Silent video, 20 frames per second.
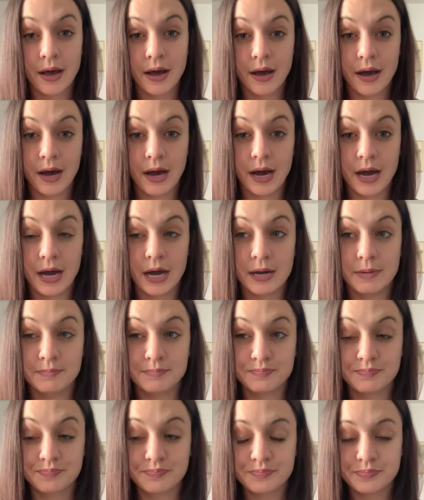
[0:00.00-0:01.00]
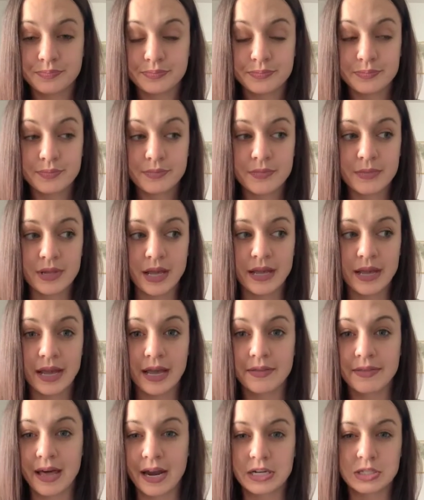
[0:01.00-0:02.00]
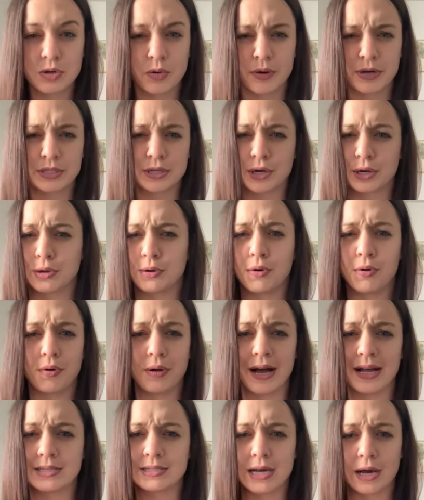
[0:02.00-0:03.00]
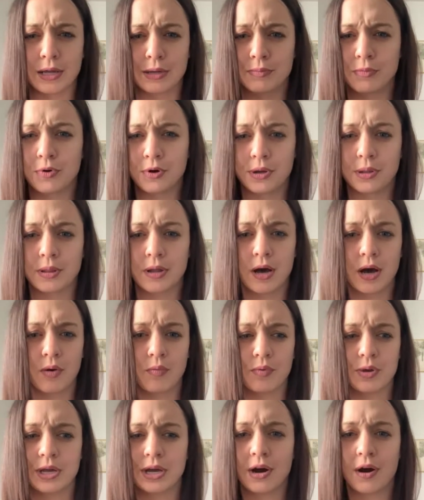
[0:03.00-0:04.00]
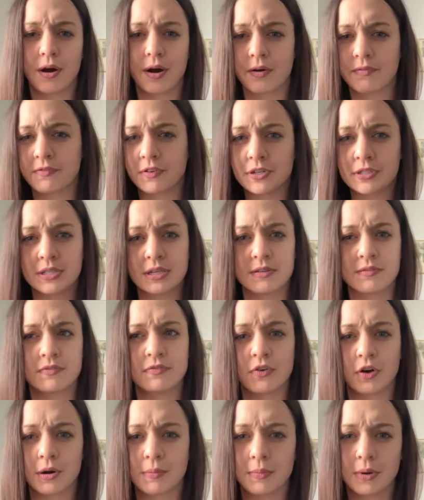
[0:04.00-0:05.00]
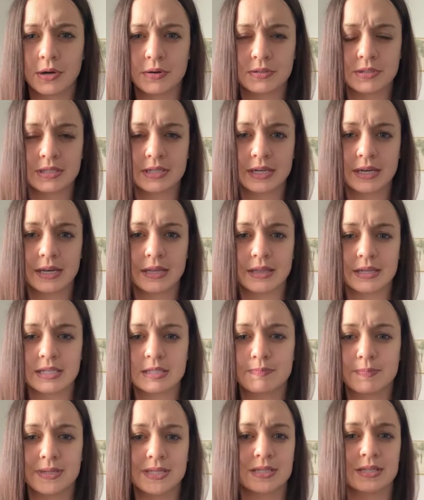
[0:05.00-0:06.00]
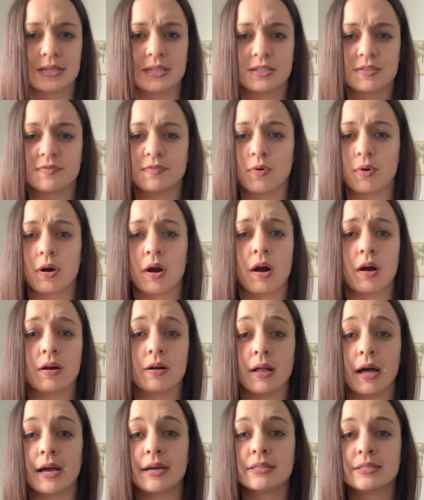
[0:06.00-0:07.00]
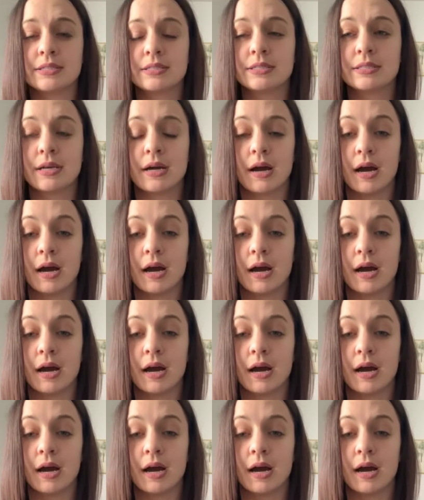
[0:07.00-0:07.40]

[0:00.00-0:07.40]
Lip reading: And that is always our goal at Sally Morin Law. We are first and foremost in this business for our clients.